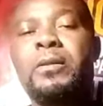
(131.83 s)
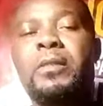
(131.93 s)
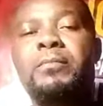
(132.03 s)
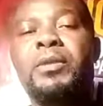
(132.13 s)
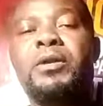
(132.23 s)

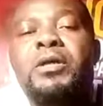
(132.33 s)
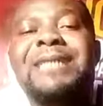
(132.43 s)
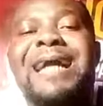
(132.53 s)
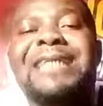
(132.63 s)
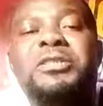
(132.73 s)

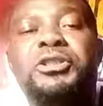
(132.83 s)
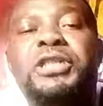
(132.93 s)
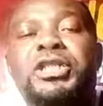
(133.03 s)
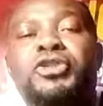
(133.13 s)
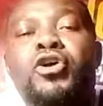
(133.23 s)
Because
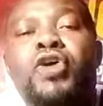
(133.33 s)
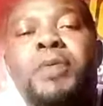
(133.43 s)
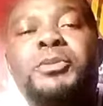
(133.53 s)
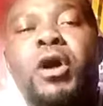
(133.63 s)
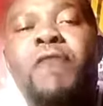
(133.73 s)
association
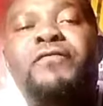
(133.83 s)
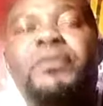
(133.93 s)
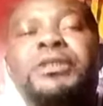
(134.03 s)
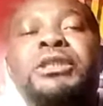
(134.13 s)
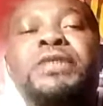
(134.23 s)
rubs off
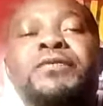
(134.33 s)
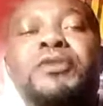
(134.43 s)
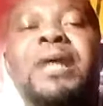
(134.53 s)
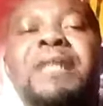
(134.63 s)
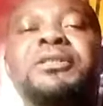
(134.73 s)
on
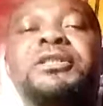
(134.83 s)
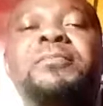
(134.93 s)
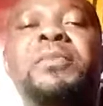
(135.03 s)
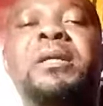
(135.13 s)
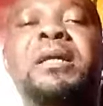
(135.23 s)
individuals.
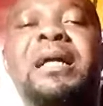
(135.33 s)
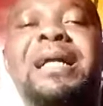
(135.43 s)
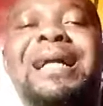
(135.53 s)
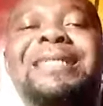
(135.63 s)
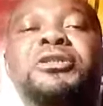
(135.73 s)

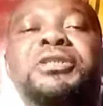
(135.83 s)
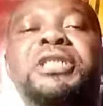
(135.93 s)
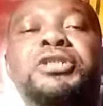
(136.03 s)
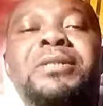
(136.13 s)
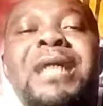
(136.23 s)

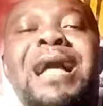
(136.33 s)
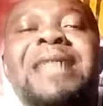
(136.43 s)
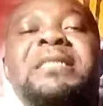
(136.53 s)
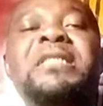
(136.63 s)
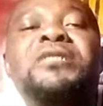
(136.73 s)
Association
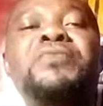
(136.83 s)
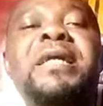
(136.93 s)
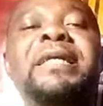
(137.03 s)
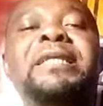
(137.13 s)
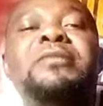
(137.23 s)
has a
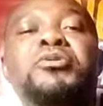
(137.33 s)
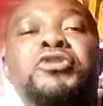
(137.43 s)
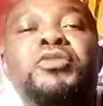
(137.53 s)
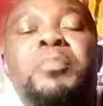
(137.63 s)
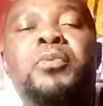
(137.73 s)
way it
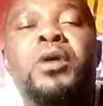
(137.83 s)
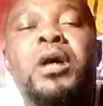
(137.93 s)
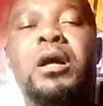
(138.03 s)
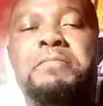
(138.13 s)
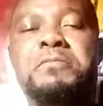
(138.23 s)
builds people
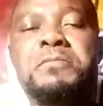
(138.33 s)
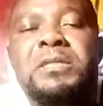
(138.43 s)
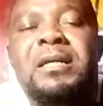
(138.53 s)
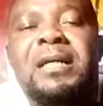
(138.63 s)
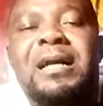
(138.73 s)
up.
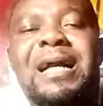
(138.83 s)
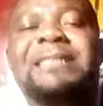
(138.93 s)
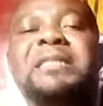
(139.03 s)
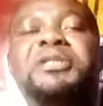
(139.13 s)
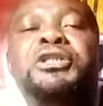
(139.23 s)

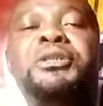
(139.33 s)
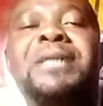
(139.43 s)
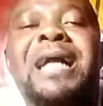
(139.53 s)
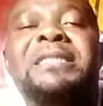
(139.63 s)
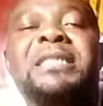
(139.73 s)
Association
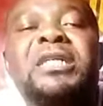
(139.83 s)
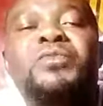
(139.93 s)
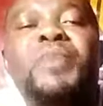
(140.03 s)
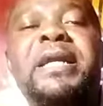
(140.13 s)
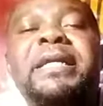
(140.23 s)
has a
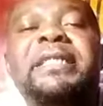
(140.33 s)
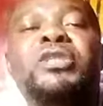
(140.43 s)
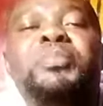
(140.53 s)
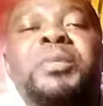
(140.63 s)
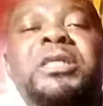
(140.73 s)
way it
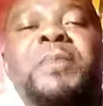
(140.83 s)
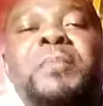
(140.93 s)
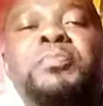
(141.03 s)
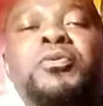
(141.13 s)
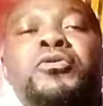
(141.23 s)
speeds
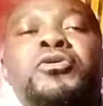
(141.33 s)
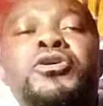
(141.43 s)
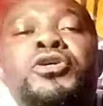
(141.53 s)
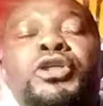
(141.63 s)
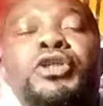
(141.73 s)
people,
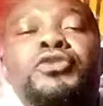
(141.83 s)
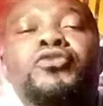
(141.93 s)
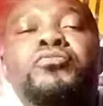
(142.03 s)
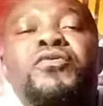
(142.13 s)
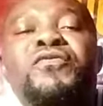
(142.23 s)

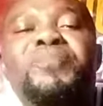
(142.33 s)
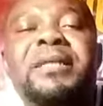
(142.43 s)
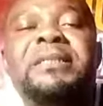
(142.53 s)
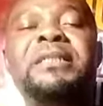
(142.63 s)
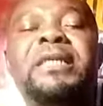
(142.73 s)

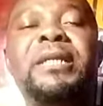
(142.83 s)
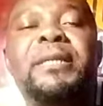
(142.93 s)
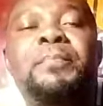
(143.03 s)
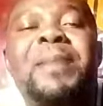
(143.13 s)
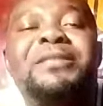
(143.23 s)
movement and
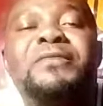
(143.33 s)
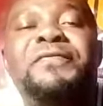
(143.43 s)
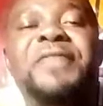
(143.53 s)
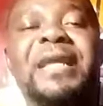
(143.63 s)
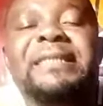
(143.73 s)
the path
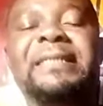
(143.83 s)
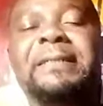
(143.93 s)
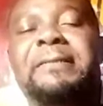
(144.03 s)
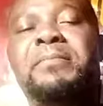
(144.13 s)
of destiny.